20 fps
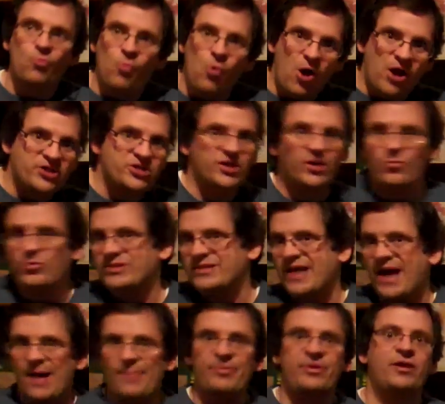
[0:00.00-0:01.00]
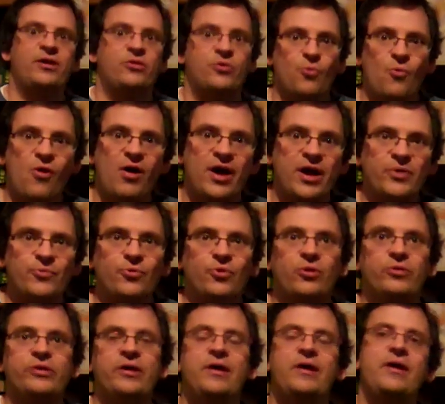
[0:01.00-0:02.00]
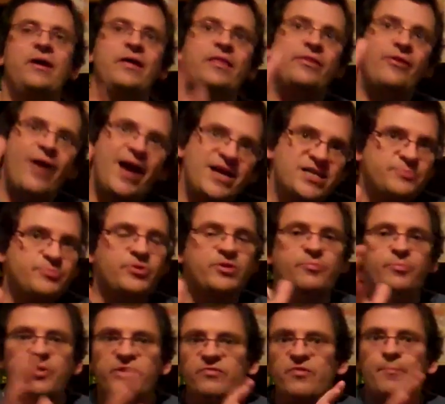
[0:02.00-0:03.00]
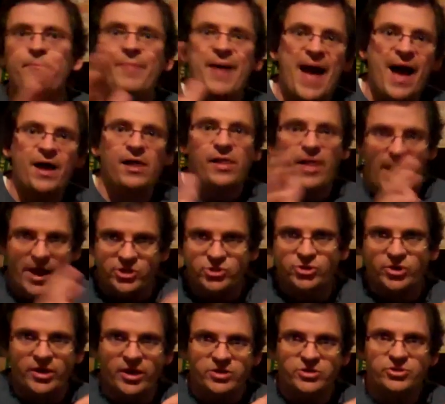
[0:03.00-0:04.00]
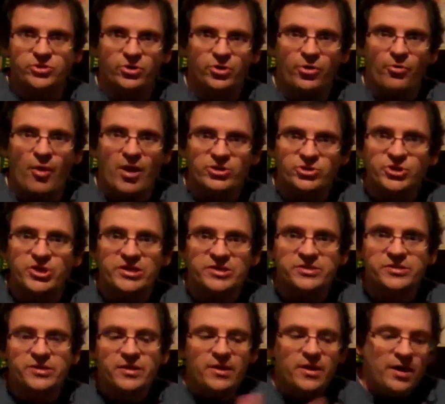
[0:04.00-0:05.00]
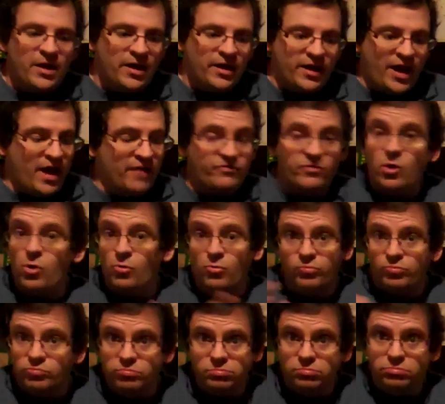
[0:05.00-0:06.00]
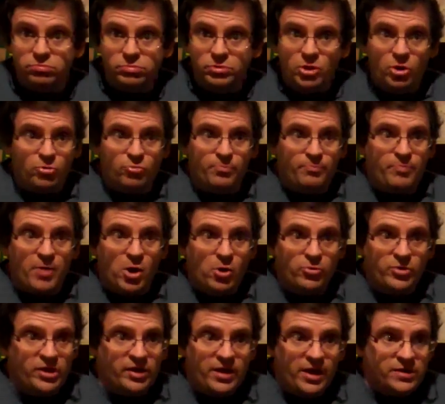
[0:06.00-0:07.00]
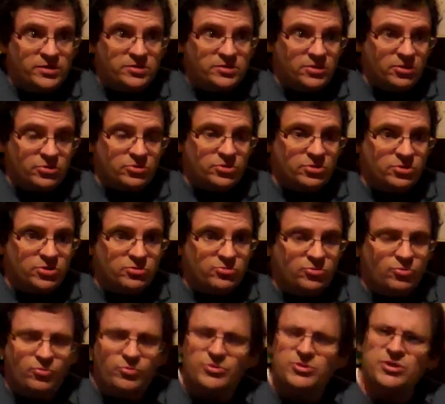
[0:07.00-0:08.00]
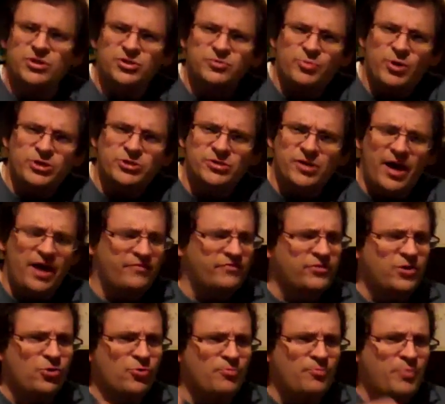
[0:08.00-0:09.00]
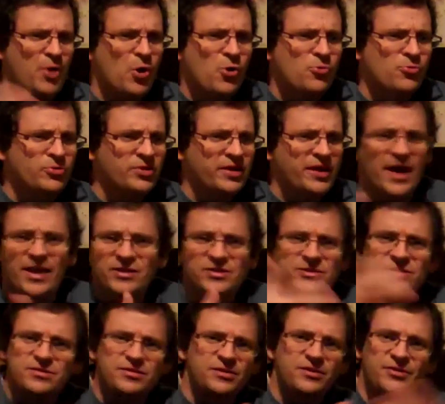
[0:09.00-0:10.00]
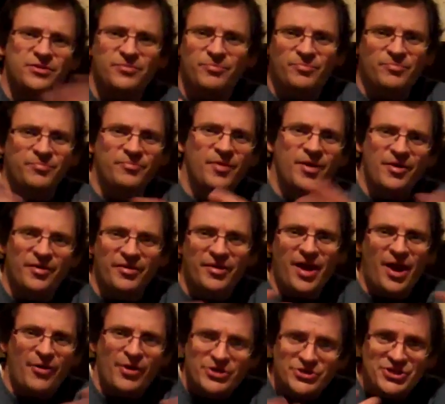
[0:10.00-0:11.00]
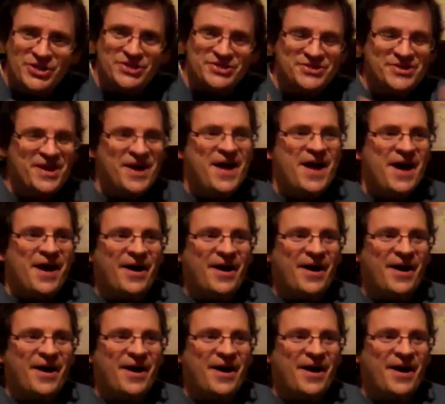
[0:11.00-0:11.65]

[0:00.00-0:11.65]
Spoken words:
watching what's happening in the wine world, there has been a bit of a backlash against the garagistes. And I have no bone against, what's the expression? I have no bone against the garagistes.